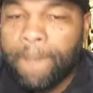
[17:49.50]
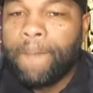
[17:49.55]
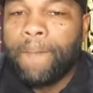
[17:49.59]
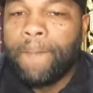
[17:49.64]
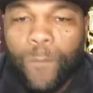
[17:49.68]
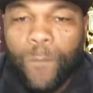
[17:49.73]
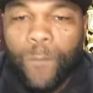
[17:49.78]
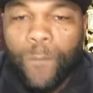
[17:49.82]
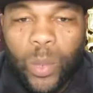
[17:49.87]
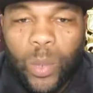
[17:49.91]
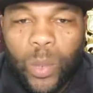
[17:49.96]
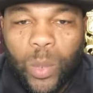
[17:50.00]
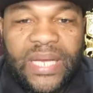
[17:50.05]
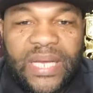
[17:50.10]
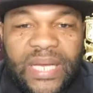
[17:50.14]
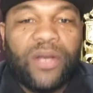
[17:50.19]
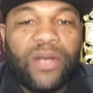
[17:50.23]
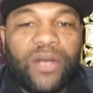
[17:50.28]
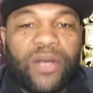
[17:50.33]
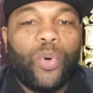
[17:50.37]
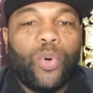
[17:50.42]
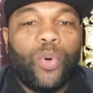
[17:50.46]
What y'all
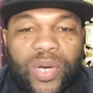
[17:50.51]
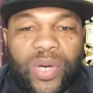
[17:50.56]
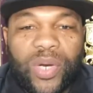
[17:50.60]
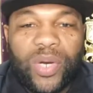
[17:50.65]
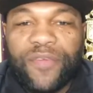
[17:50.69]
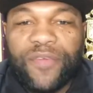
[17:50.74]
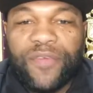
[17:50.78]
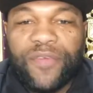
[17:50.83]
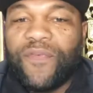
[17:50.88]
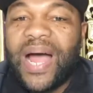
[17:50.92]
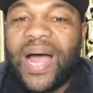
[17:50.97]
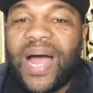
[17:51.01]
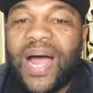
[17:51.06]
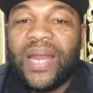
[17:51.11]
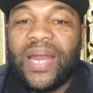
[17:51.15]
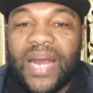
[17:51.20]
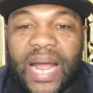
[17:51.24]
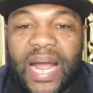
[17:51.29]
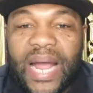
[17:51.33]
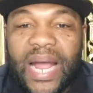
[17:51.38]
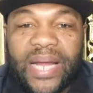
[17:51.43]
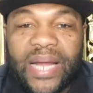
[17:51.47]
doing on this Friday
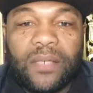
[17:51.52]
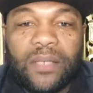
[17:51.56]
night?